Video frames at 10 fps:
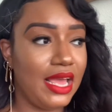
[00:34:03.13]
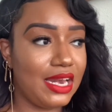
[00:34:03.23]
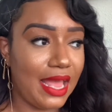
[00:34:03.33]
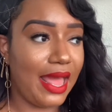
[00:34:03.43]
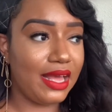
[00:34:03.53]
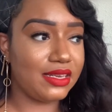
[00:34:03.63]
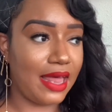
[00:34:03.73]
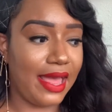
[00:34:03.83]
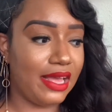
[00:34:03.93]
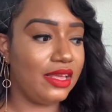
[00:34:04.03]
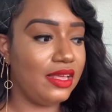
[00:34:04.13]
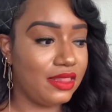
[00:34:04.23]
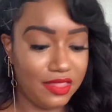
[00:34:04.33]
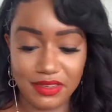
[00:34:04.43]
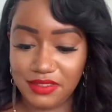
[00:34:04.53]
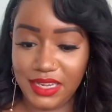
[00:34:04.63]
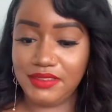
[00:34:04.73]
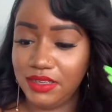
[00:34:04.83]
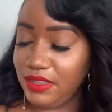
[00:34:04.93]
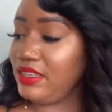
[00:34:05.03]
and act like this
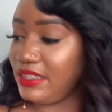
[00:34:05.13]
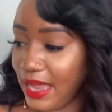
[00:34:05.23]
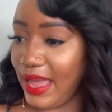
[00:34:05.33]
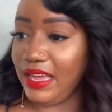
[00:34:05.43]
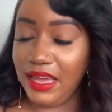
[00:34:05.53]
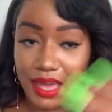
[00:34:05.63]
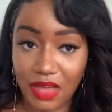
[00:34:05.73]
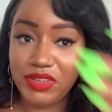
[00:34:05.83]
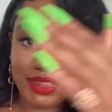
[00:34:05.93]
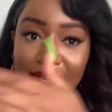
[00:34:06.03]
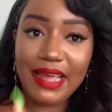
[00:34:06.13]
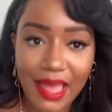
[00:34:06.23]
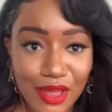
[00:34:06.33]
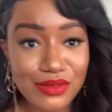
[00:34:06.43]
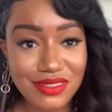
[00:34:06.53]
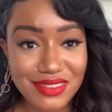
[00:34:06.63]
doesn't look like everything else.